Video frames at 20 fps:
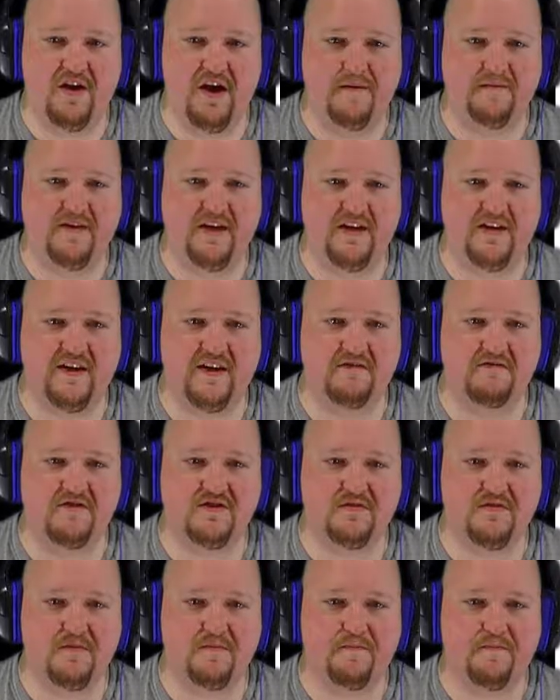MTT
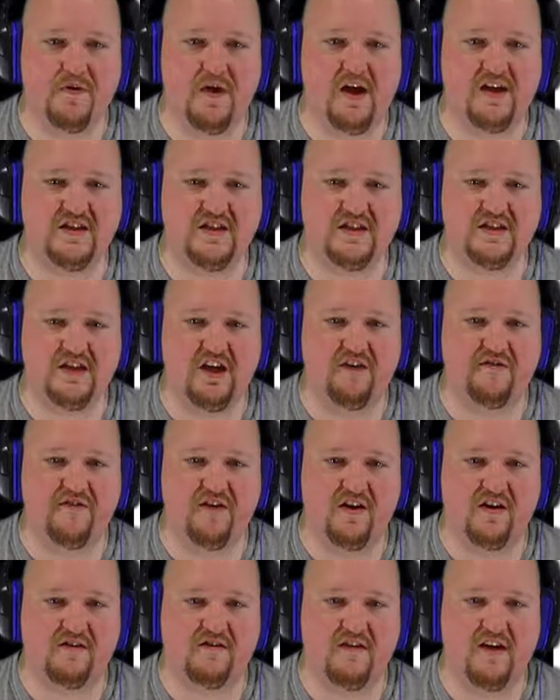Resort prides itself
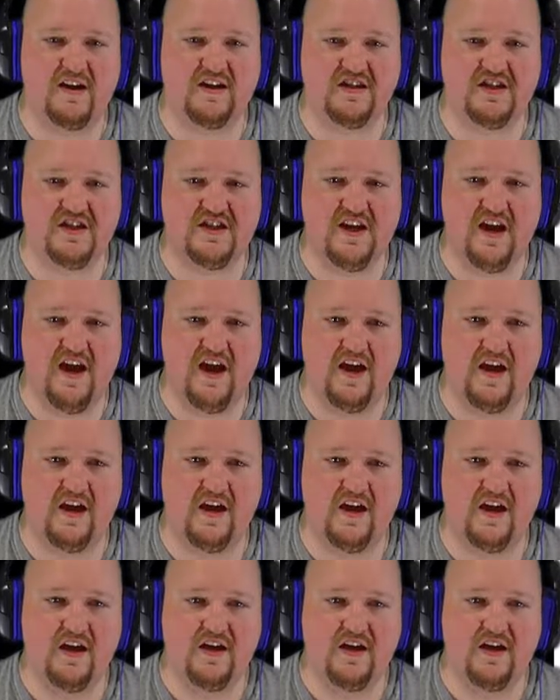on a great stay.